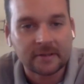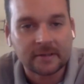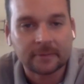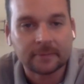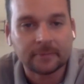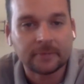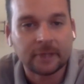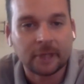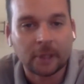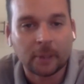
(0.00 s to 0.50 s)
And,
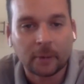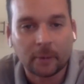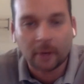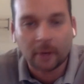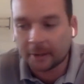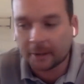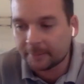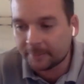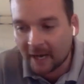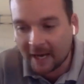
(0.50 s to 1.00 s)
we
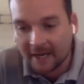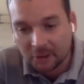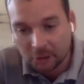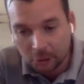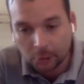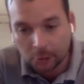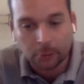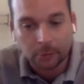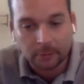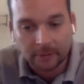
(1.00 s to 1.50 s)
to buy
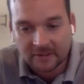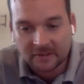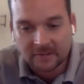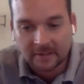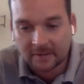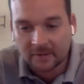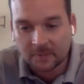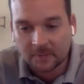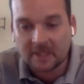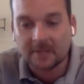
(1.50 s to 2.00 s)
you
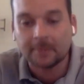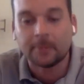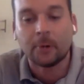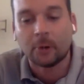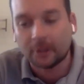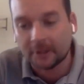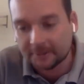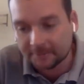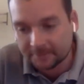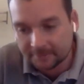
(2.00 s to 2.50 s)
as
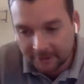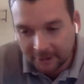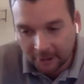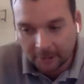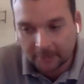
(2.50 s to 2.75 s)
people and,